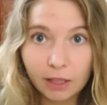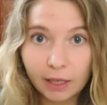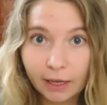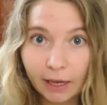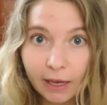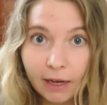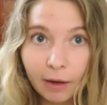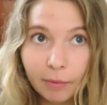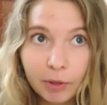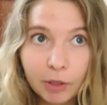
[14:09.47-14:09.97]
Like,
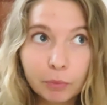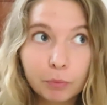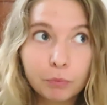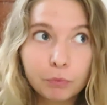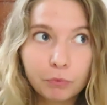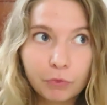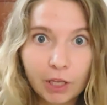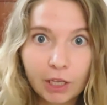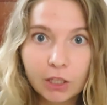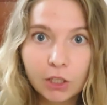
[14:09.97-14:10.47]
and I
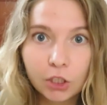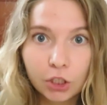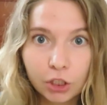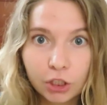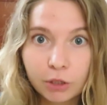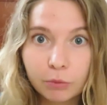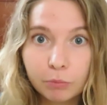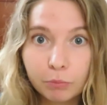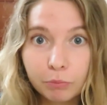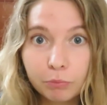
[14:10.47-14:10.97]
mean, they
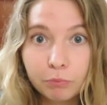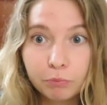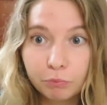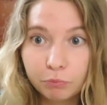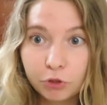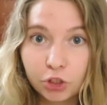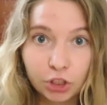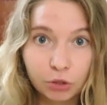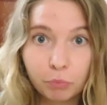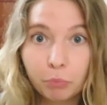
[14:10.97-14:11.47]
literally
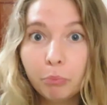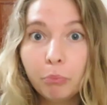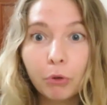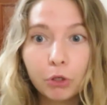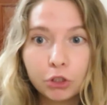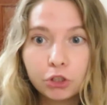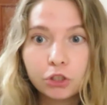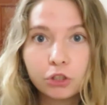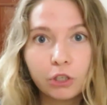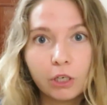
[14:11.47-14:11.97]
just
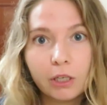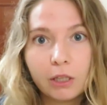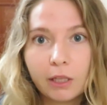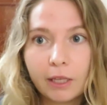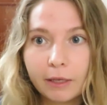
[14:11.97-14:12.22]
butcher it.